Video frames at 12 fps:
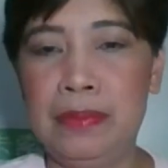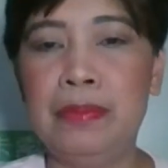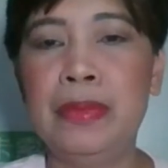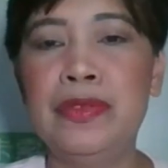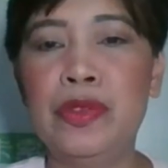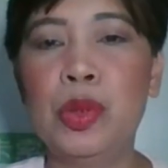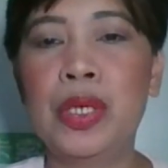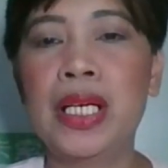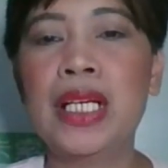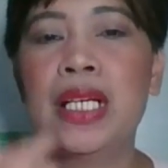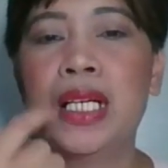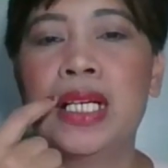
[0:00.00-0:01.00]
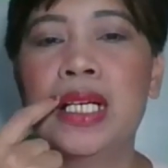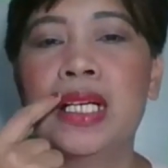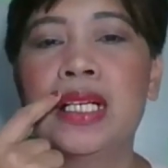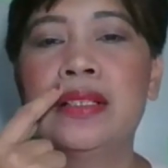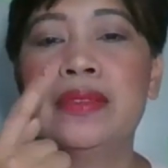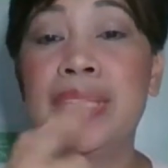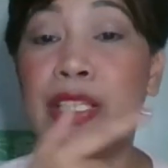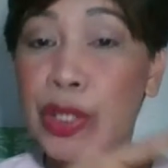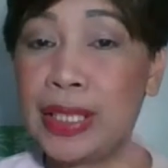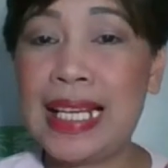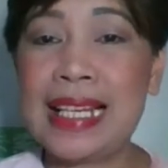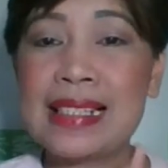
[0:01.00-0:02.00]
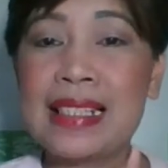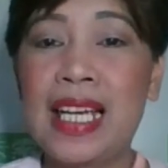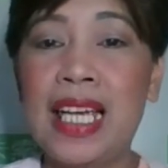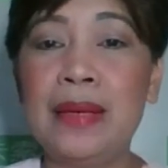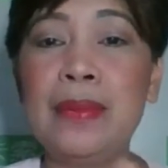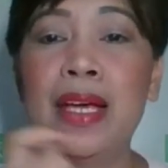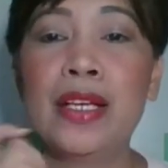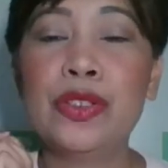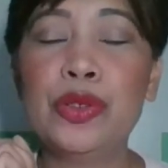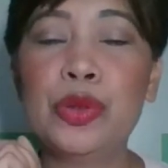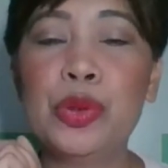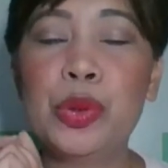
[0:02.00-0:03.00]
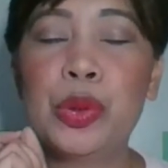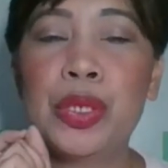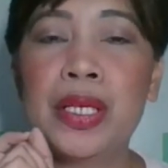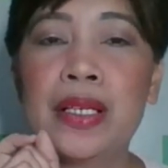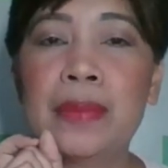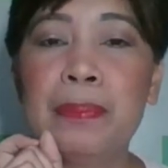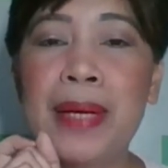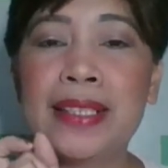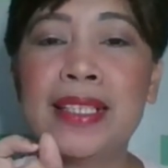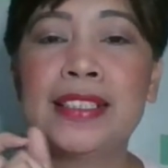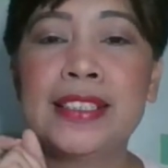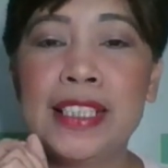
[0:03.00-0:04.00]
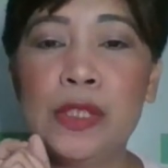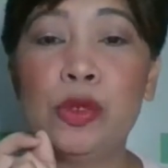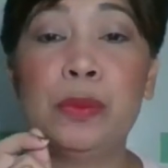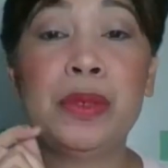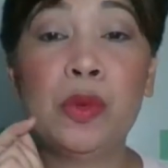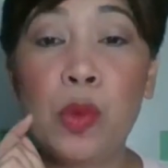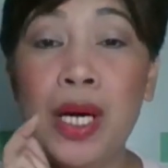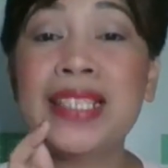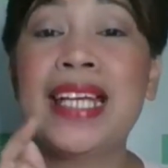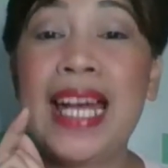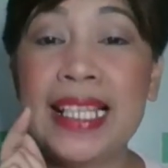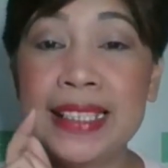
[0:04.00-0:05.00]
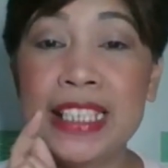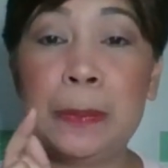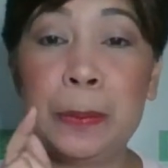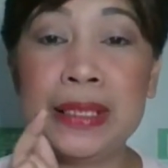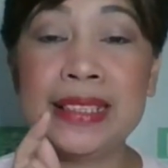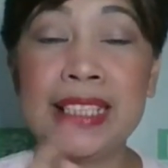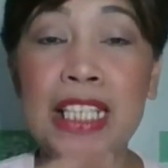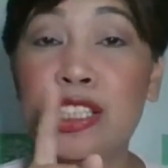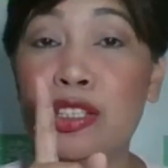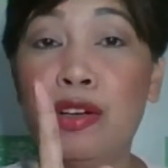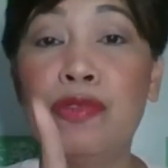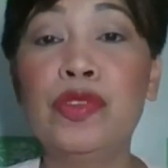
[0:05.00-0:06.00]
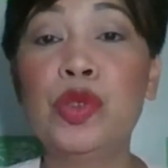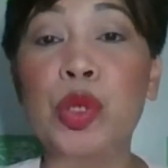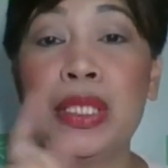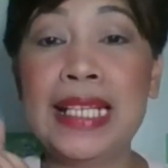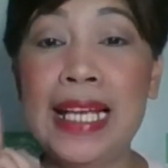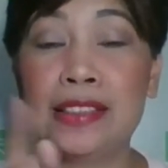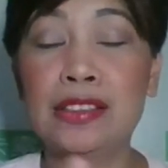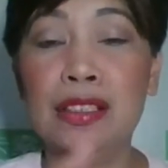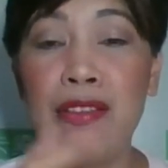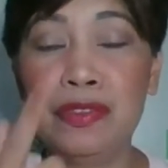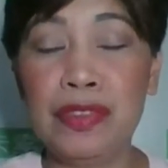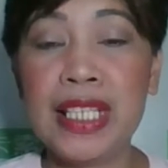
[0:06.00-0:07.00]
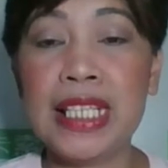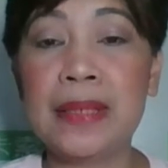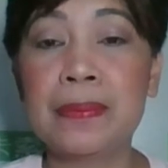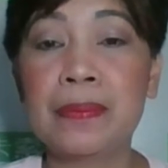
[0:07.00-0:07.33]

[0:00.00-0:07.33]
before your class time, your penalty will be 100% of your lesson fee.